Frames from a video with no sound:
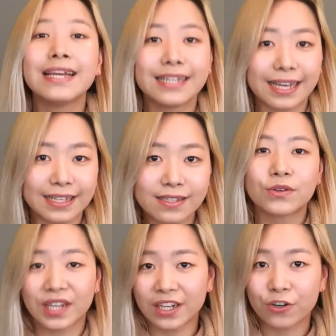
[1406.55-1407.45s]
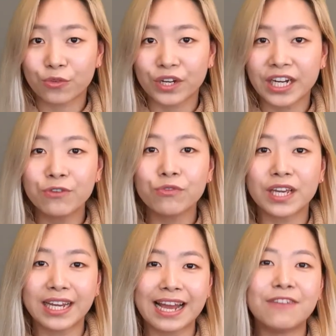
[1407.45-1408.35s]
Yes, in Korean, we
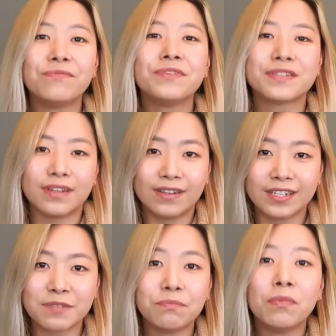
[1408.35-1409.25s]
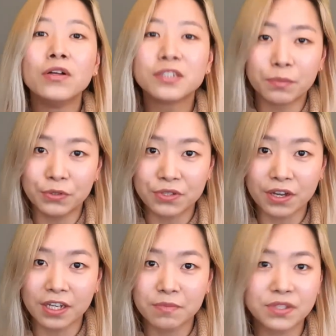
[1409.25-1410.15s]
can emphasize multiple
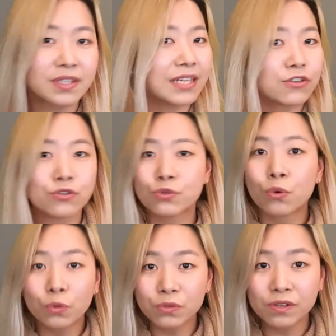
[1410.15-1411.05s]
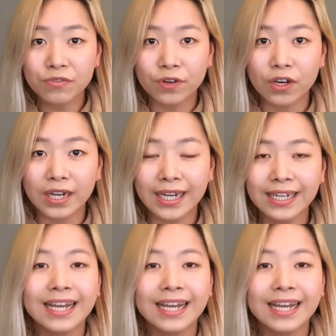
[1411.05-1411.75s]
times. That's totally fine.